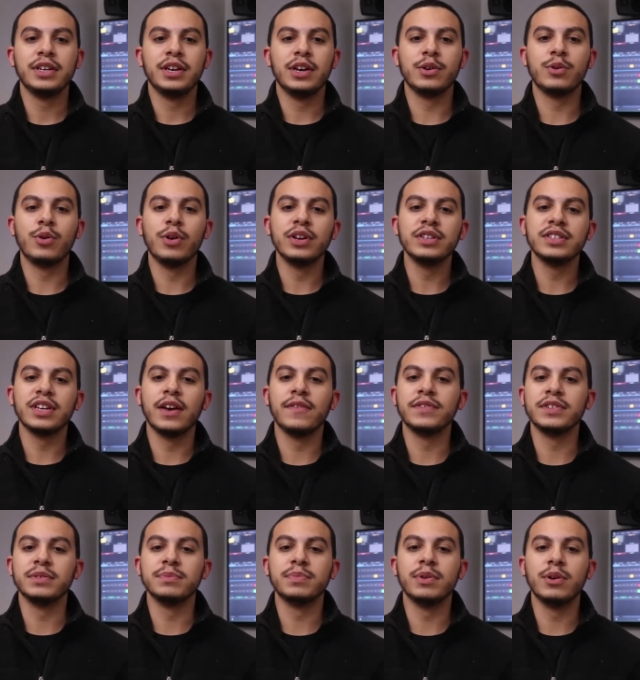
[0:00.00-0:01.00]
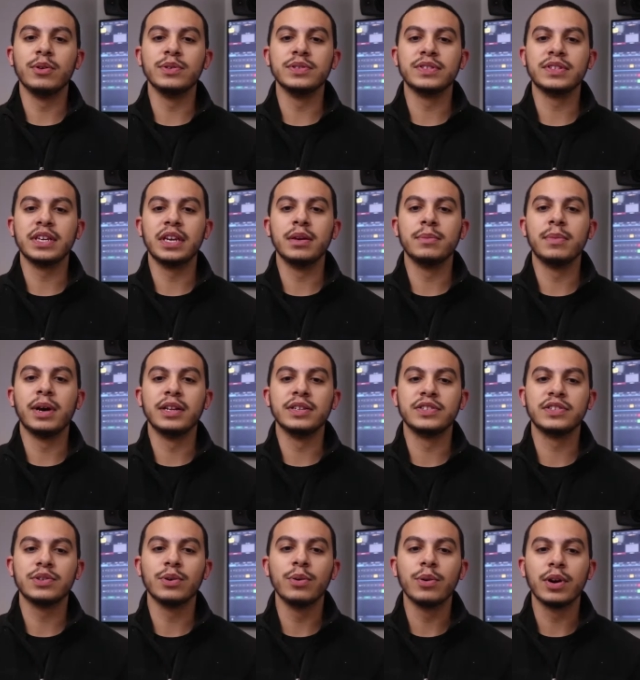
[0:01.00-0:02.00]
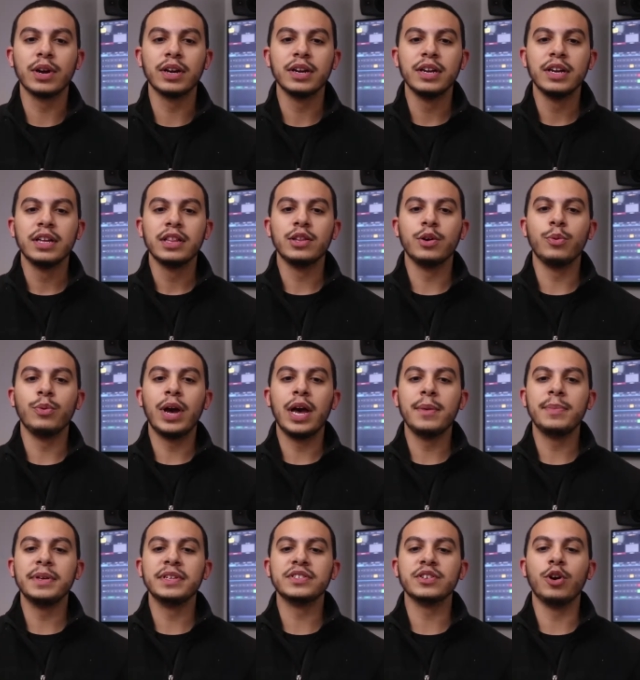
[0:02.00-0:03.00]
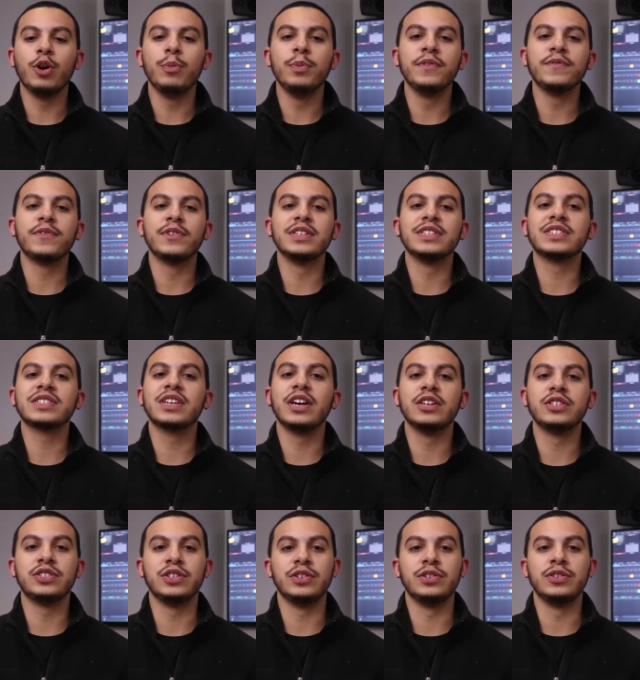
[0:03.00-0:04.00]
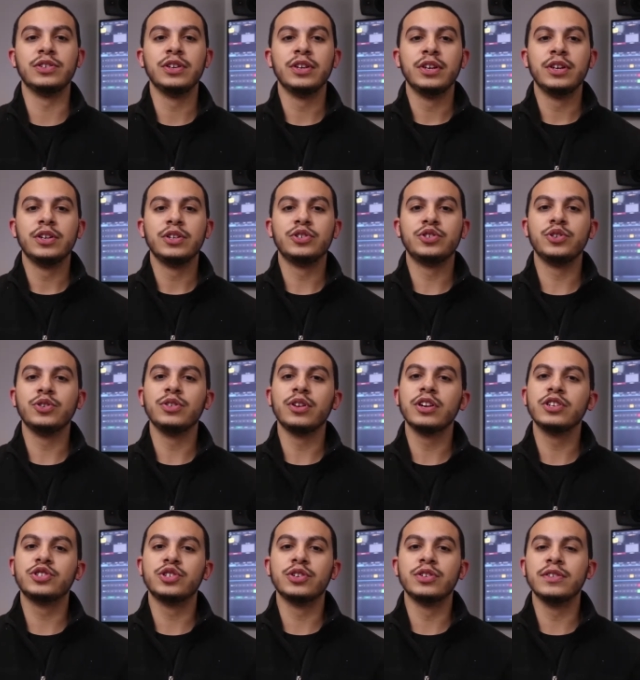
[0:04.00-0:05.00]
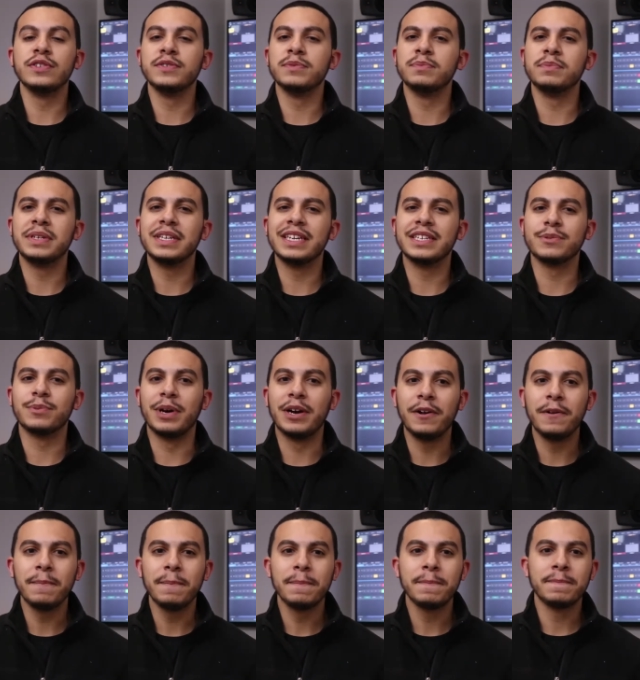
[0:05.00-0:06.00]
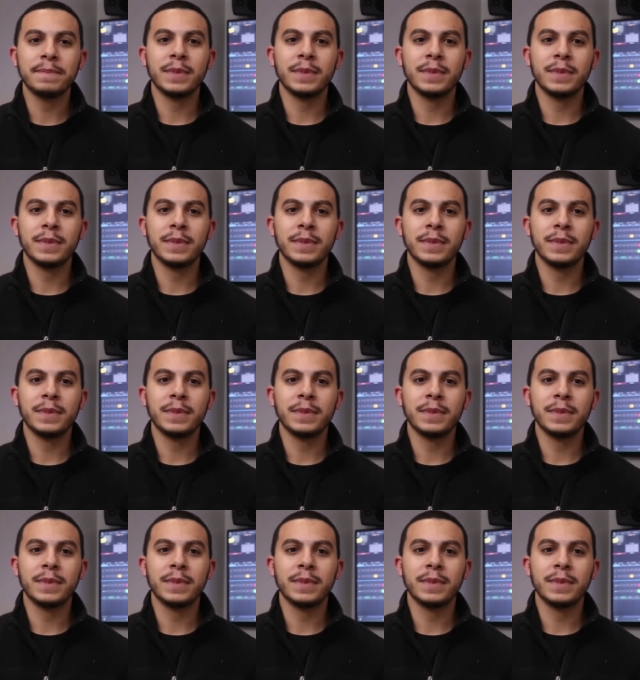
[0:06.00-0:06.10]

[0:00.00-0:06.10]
According to Huffington Post's Eamon Storrs, the web is open for discussion. Shouldn't our journalism be as well?